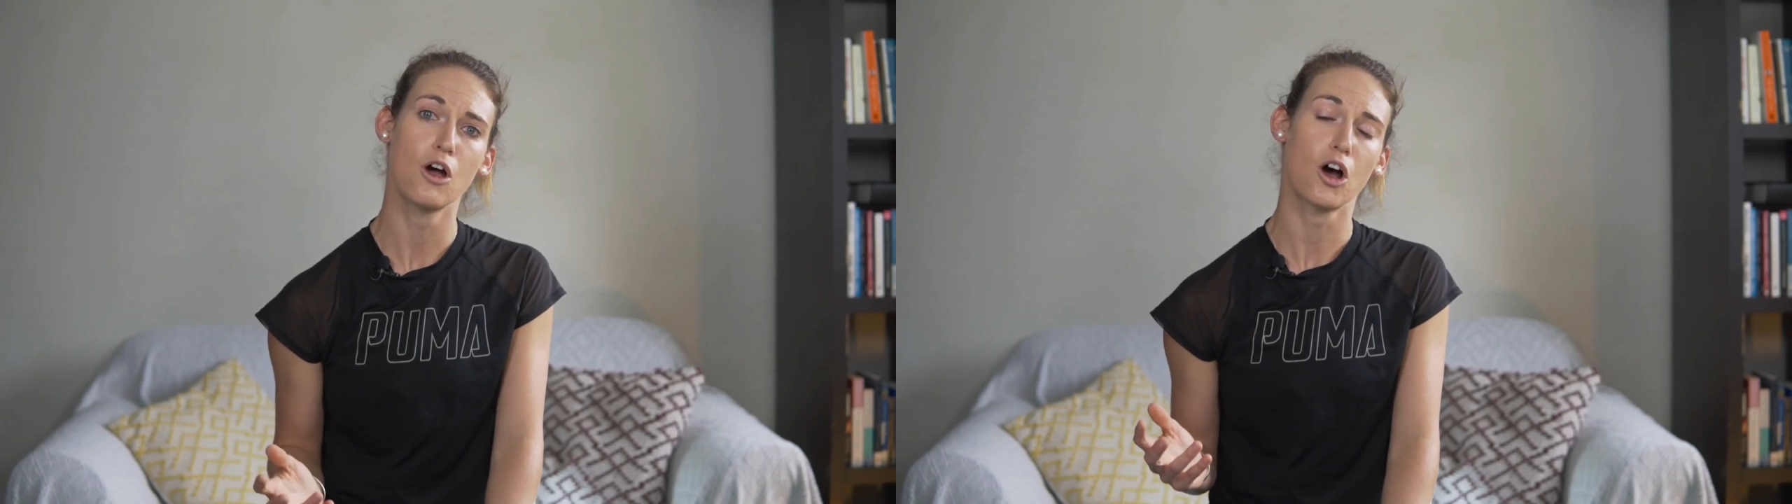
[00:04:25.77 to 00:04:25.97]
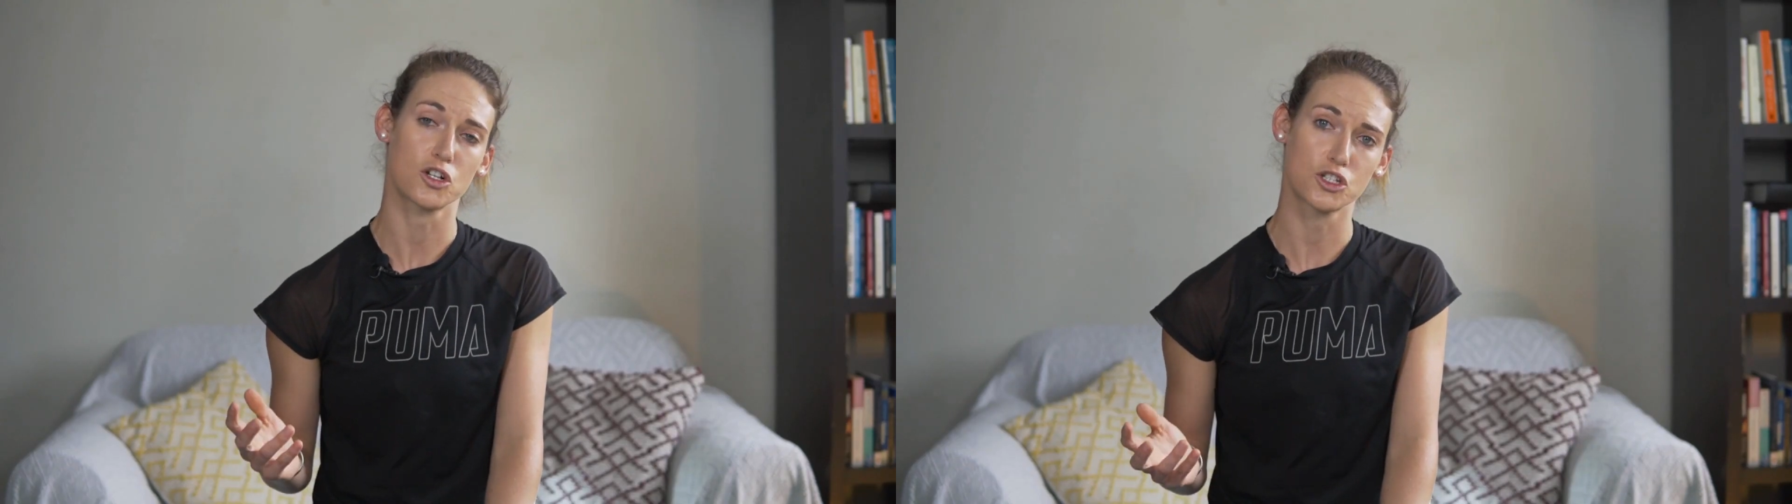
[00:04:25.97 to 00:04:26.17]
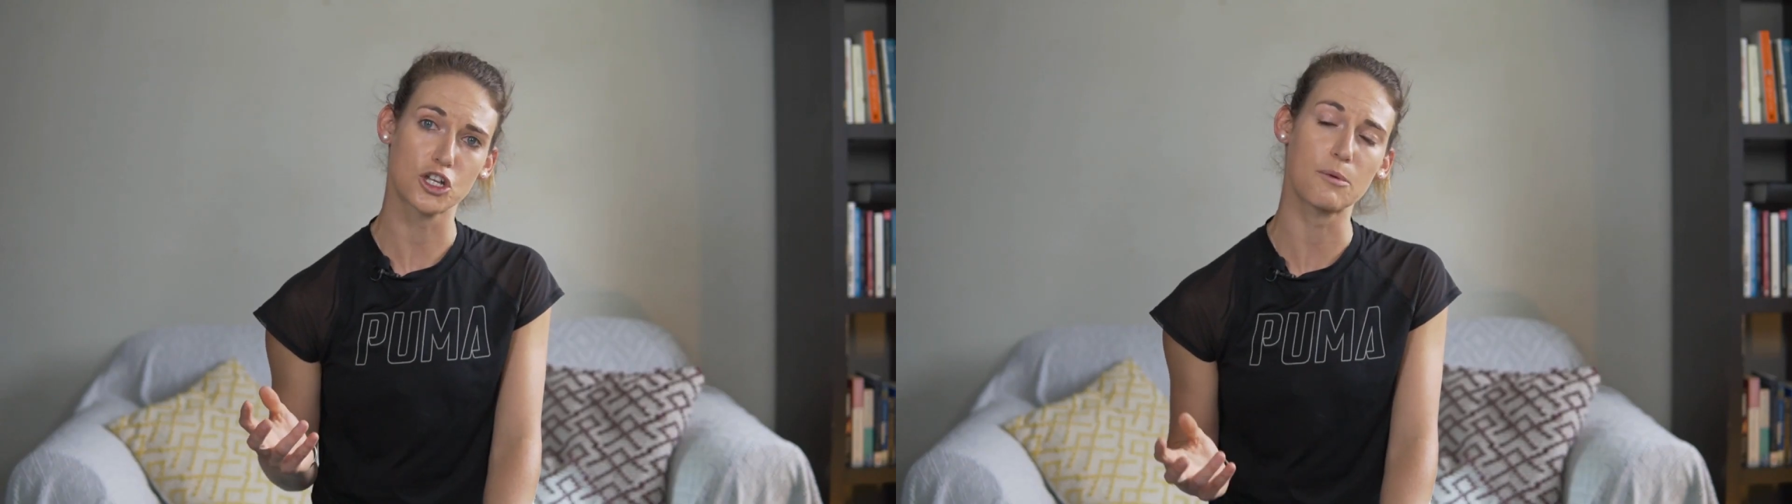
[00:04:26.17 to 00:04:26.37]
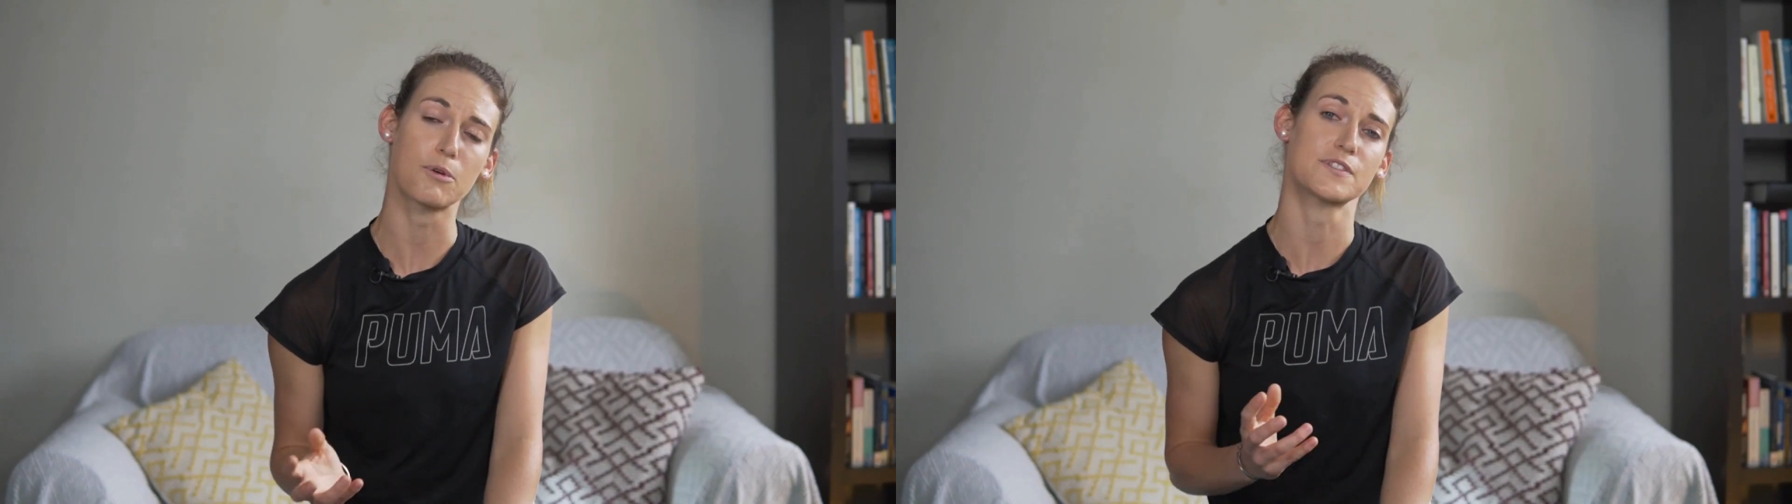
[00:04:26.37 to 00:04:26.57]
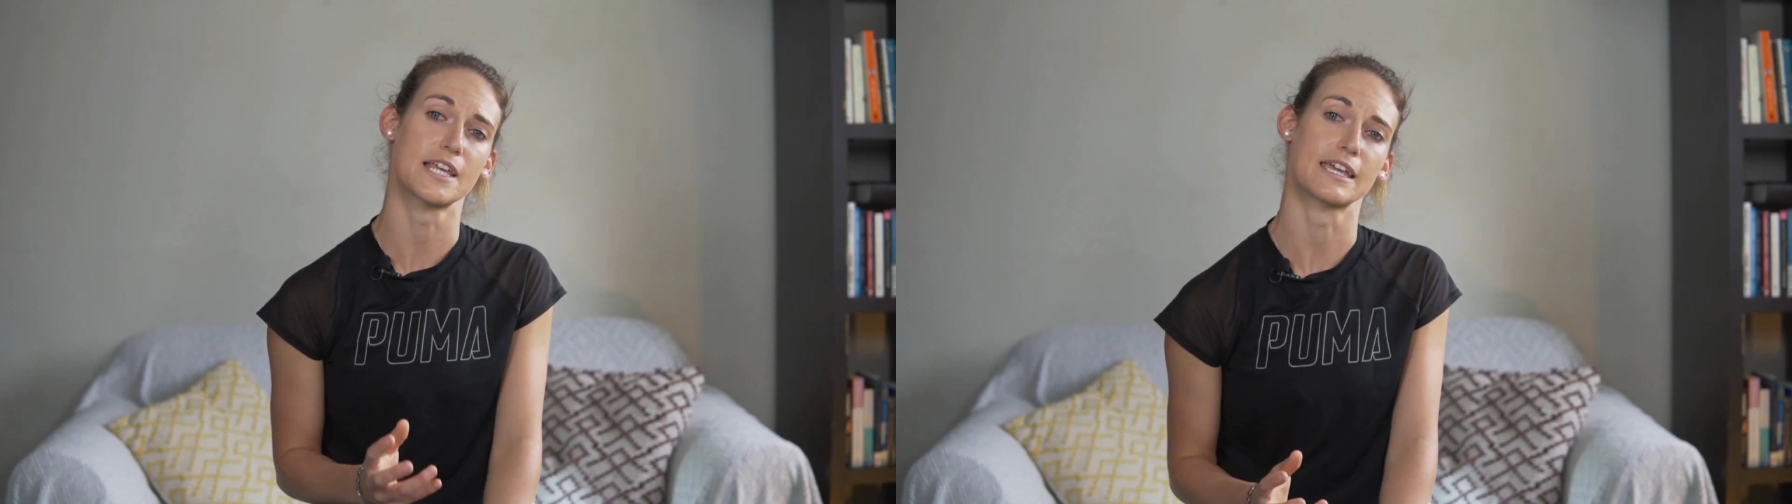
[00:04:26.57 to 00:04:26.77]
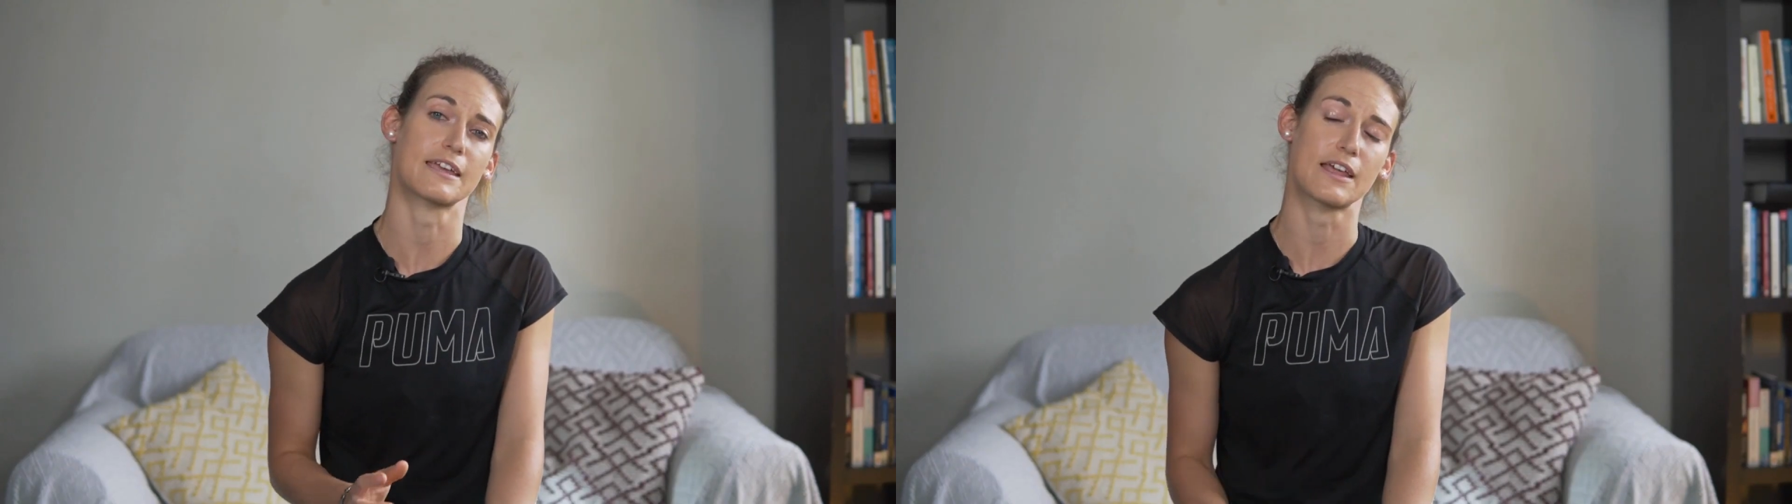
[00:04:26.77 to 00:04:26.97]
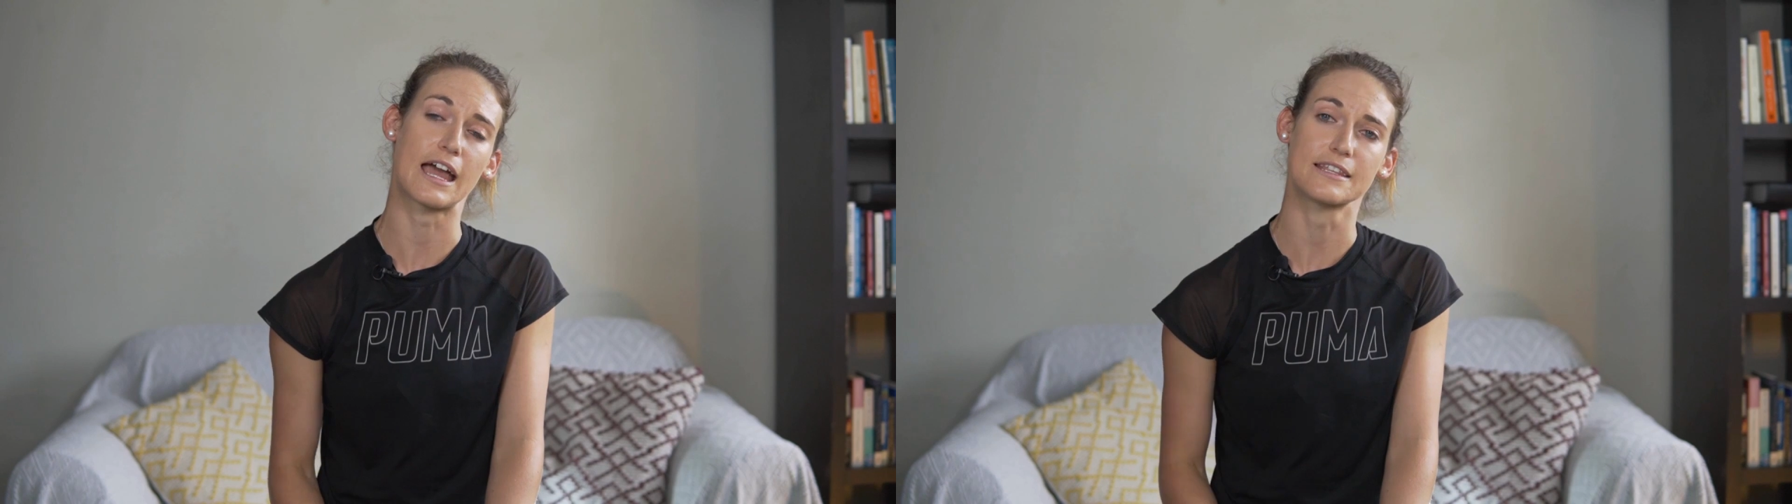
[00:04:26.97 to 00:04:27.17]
on top of taking the